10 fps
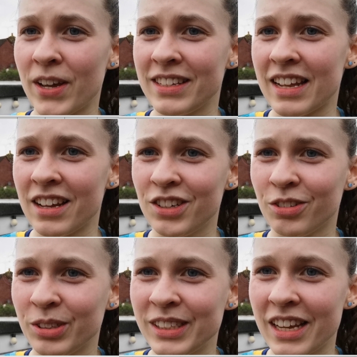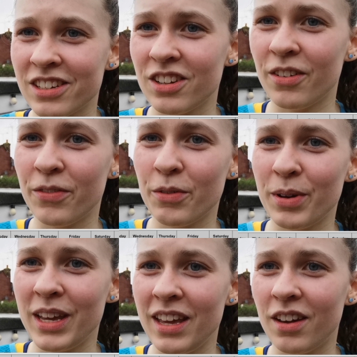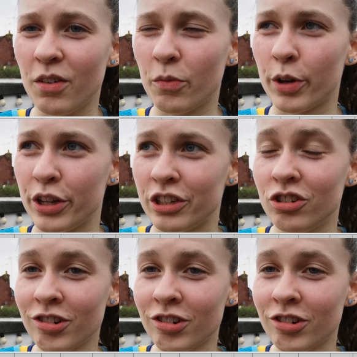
first actual session of the week was